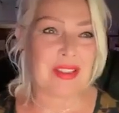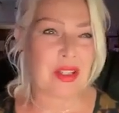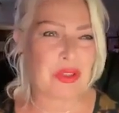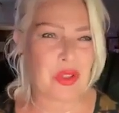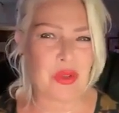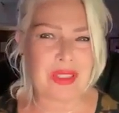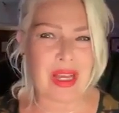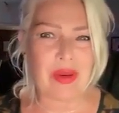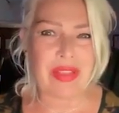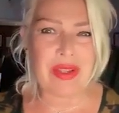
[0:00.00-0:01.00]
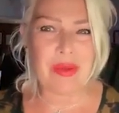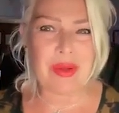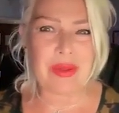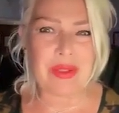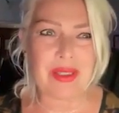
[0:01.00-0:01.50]
So Schools Out. I think
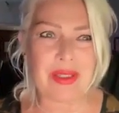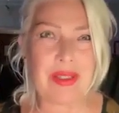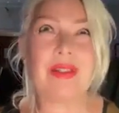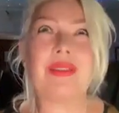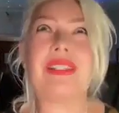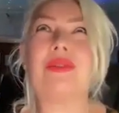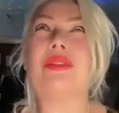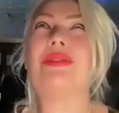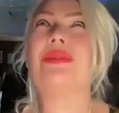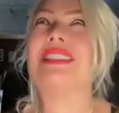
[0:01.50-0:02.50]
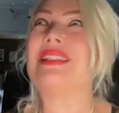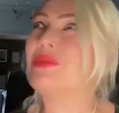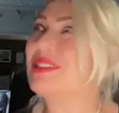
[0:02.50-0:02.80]
we was what was that?